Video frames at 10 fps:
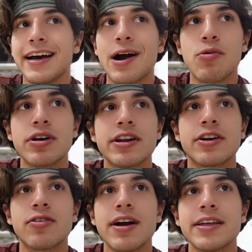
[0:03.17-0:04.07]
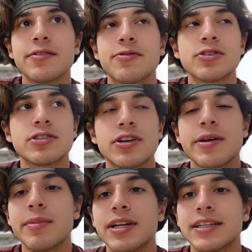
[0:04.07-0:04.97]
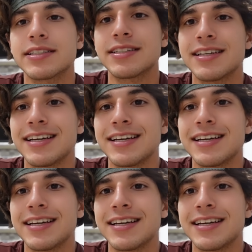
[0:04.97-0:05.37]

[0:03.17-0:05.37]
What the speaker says: I wanted to cry in the first 30 minutes.